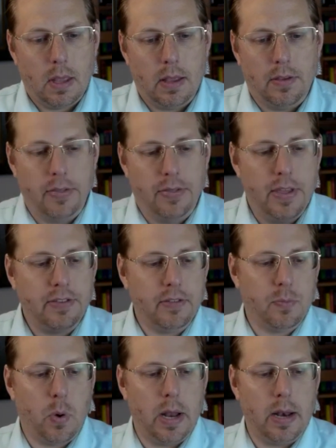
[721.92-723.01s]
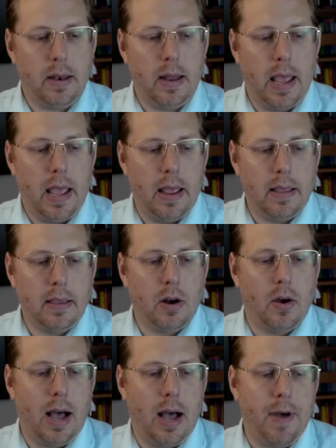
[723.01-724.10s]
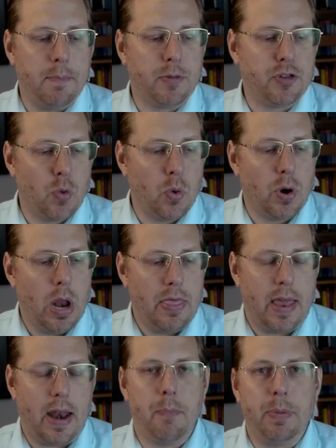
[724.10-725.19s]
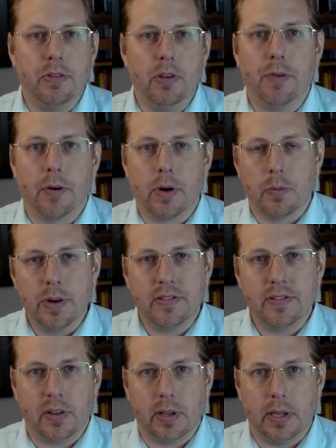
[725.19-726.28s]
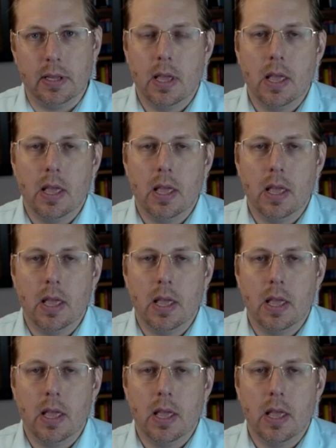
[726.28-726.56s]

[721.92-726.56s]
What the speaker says: this is what, I'm sure that up until very recently,